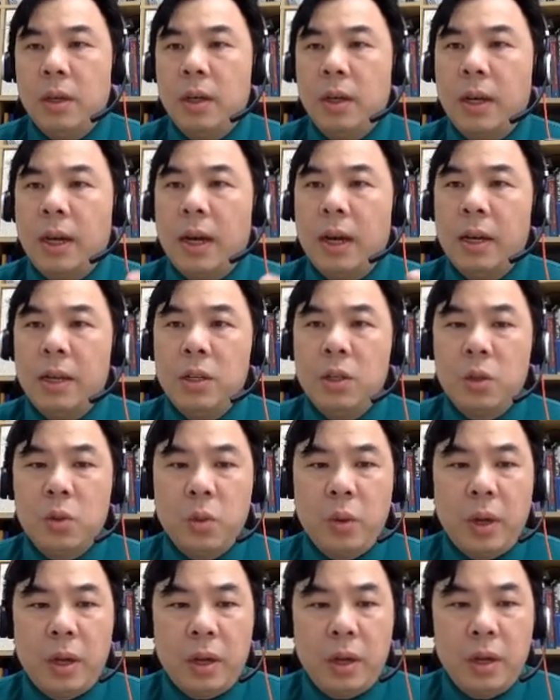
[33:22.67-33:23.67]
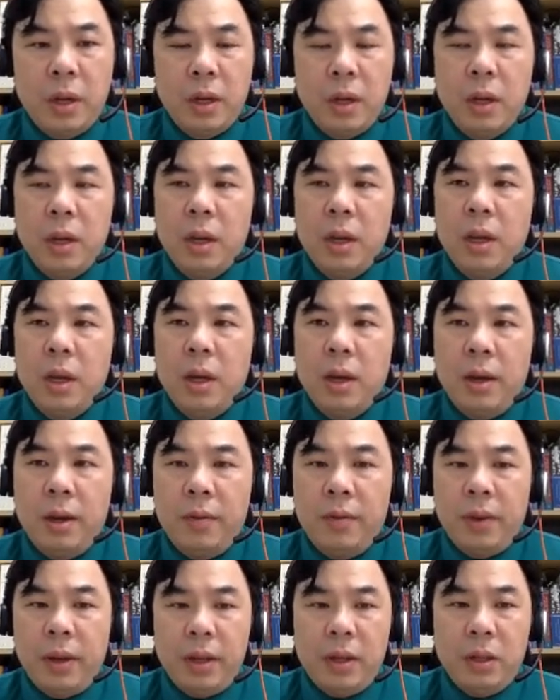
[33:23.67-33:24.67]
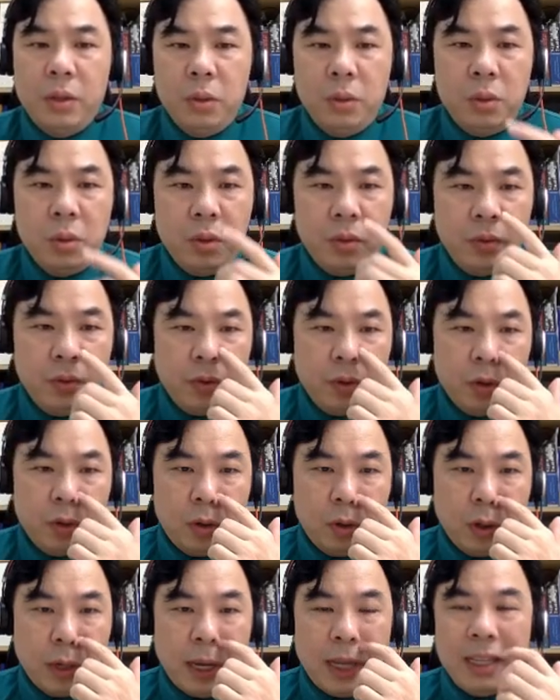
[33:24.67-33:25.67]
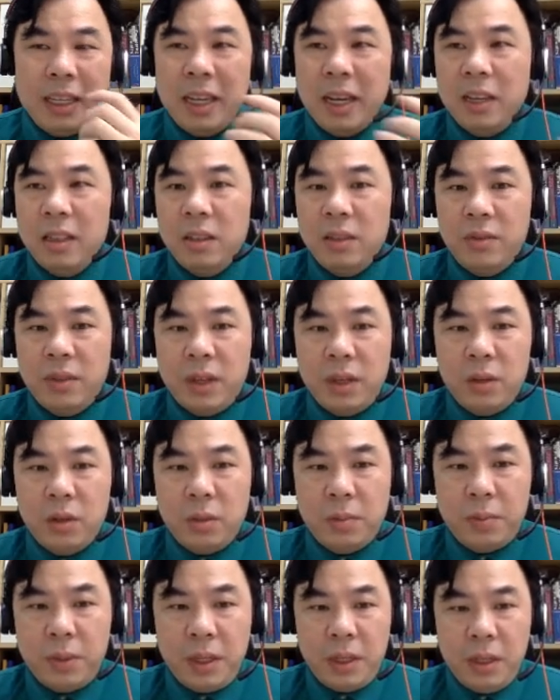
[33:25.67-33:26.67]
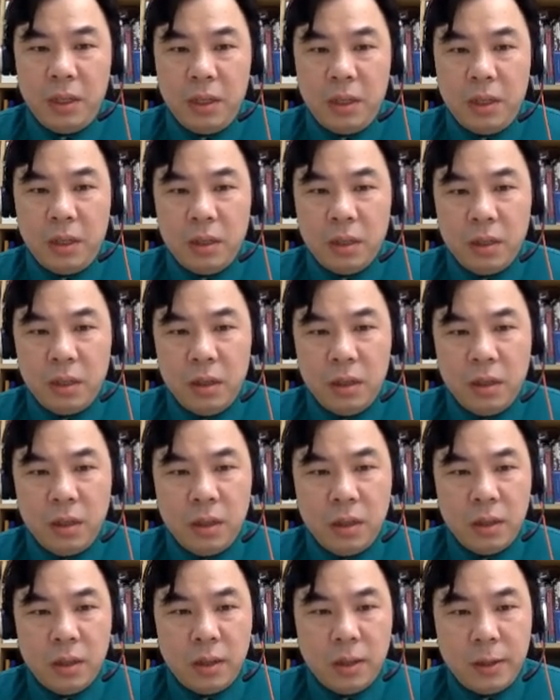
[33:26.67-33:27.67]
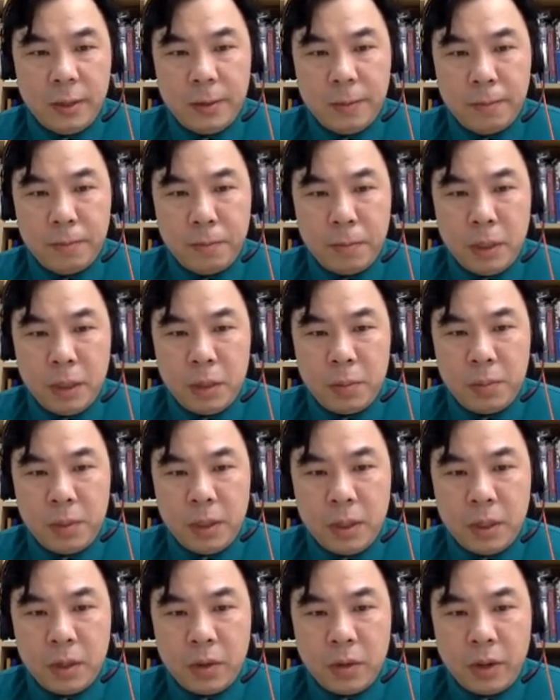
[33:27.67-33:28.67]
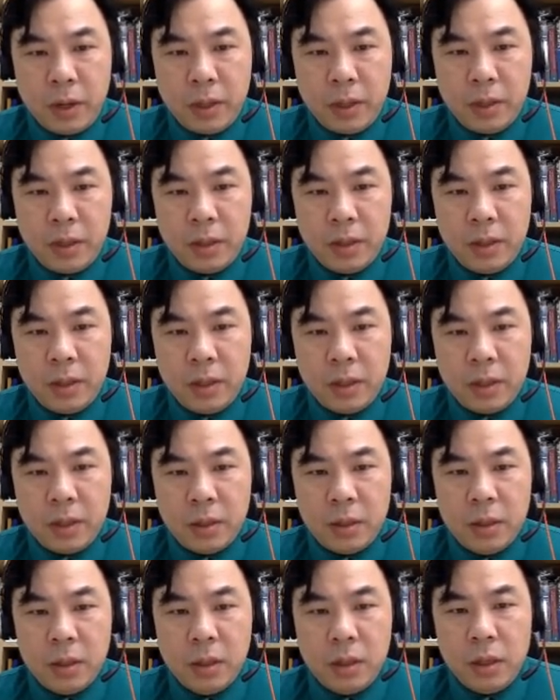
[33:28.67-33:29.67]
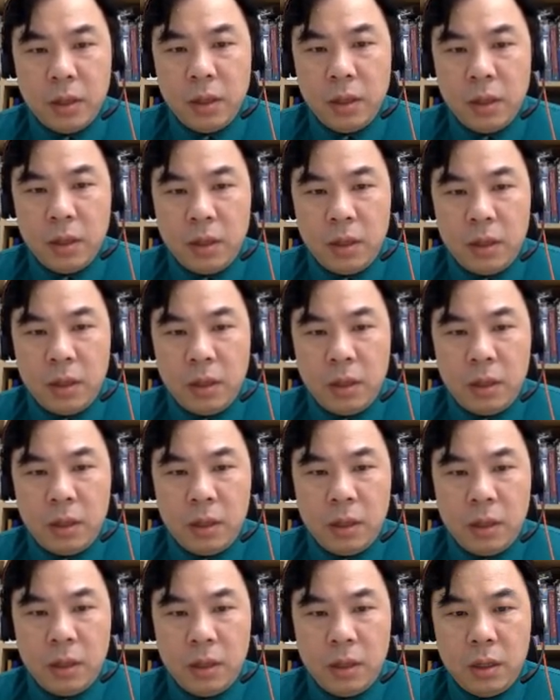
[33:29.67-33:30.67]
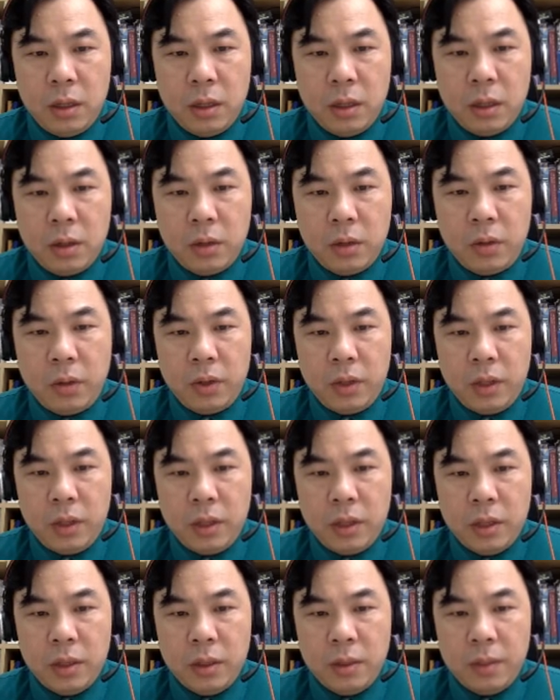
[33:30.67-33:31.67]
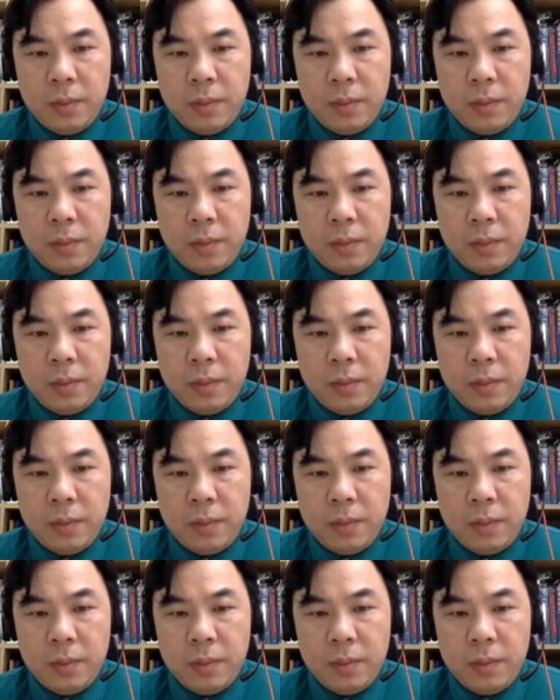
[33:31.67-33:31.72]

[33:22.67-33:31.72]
chi-square value for any other value of p here must be greater than the critical